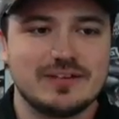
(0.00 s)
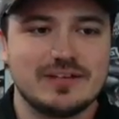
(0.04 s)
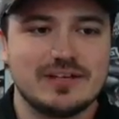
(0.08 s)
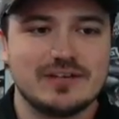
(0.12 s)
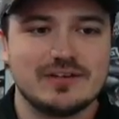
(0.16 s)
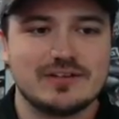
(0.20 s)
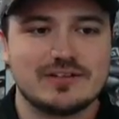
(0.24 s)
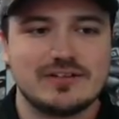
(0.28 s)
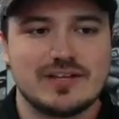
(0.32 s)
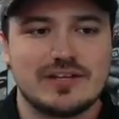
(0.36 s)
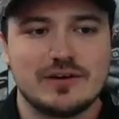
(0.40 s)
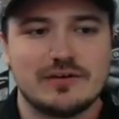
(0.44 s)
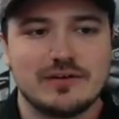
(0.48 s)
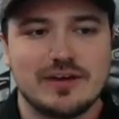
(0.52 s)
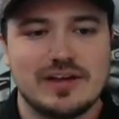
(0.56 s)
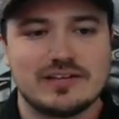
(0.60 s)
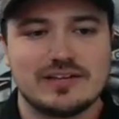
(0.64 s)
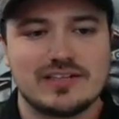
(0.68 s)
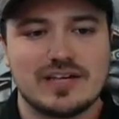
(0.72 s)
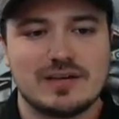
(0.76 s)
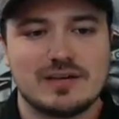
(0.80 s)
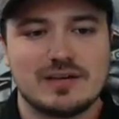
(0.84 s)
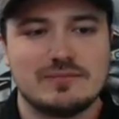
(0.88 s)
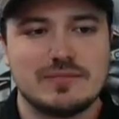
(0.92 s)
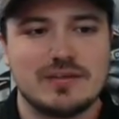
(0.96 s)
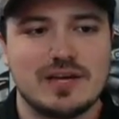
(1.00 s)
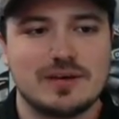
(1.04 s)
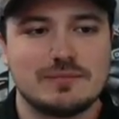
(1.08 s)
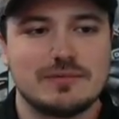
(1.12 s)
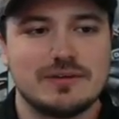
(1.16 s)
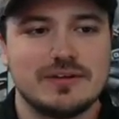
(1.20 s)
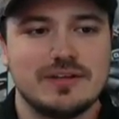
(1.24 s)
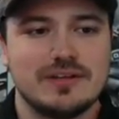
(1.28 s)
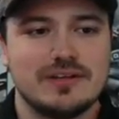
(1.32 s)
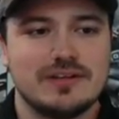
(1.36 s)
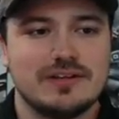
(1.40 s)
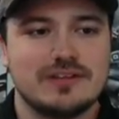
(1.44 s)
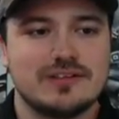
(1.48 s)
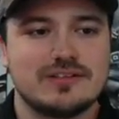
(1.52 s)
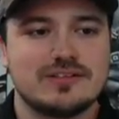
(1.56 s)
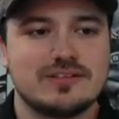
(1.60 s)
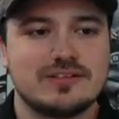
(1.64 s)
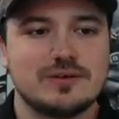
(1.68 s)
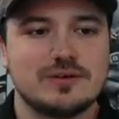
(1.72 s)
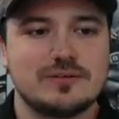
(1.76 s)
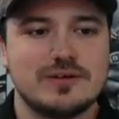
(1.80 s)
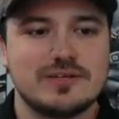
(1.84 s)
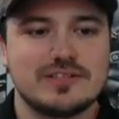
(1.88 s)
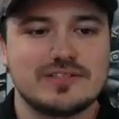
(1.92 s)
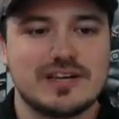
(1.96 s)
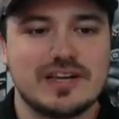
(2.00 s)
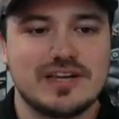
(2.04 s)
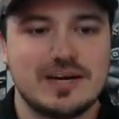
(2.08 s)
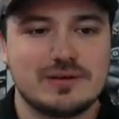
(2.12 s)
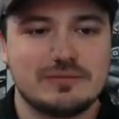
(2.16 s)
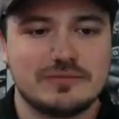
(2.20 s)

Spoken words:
you can just say, okay, sign me up. And so when you sign up for